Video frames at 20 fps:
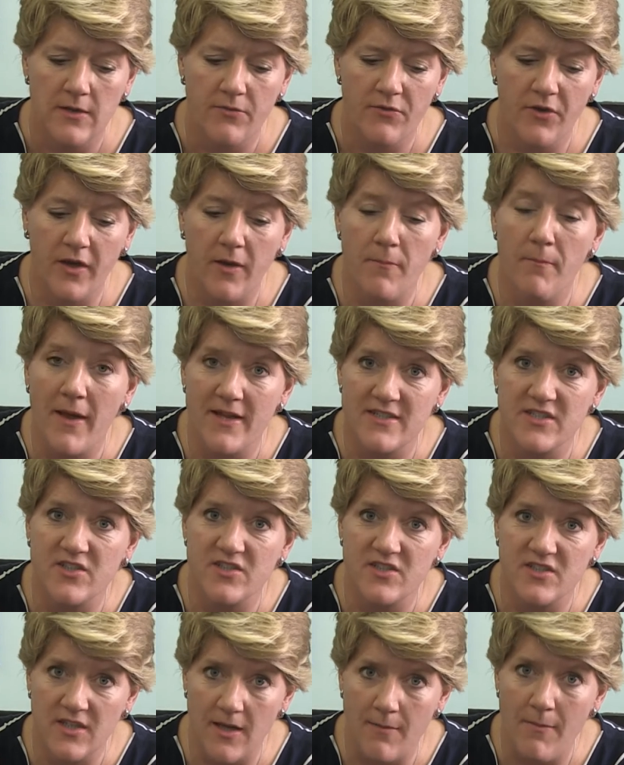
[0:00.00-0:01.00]
the
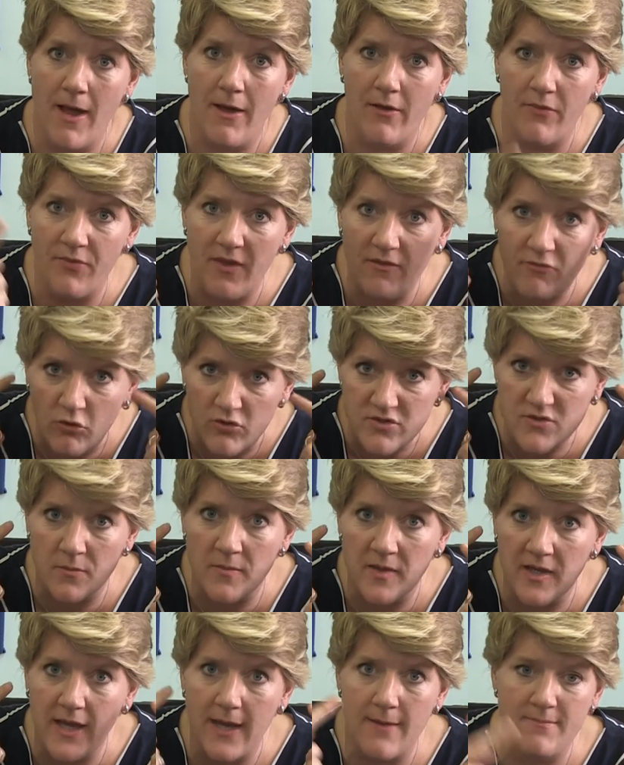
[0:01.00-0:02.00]
competitors come out and they've got
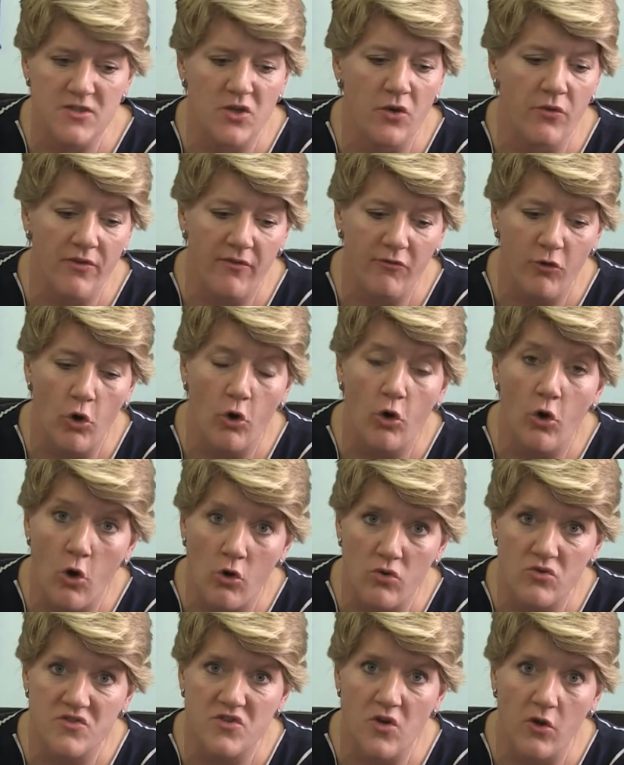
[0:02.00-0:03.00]
swimming caps on, they've got
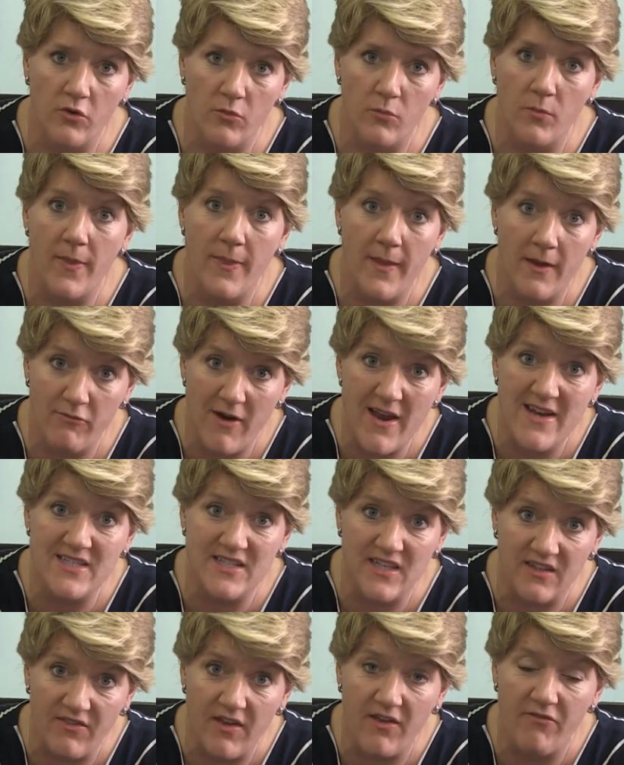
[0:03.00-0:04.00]
goggles on, and when they're
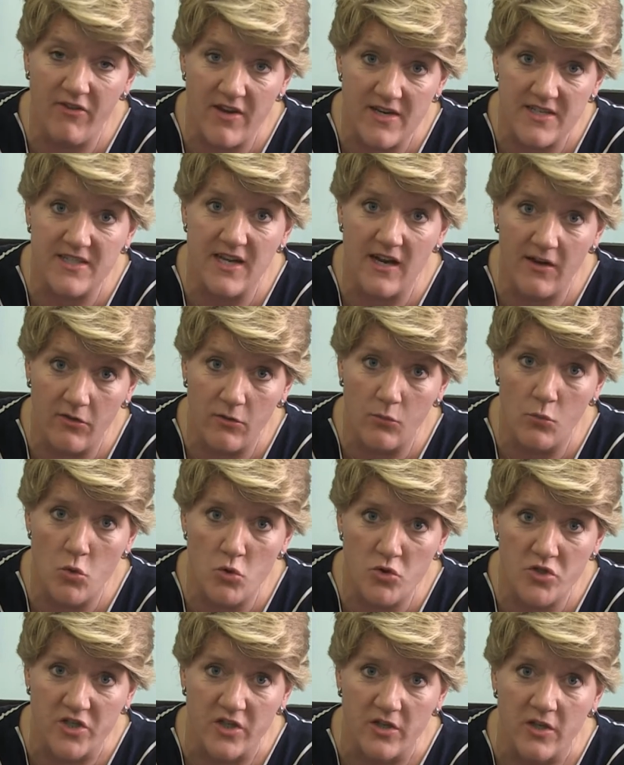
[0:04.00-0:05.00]
racing, they're face down in the
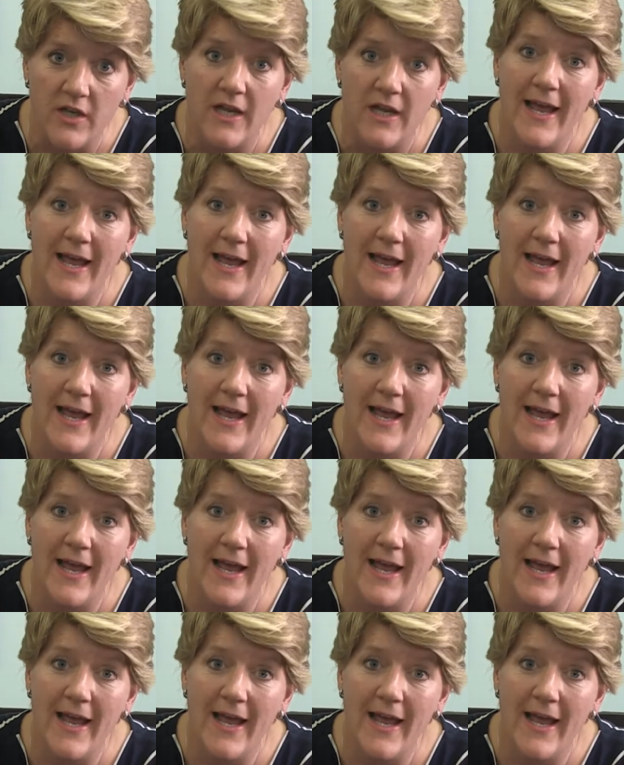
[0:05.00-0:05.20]
water.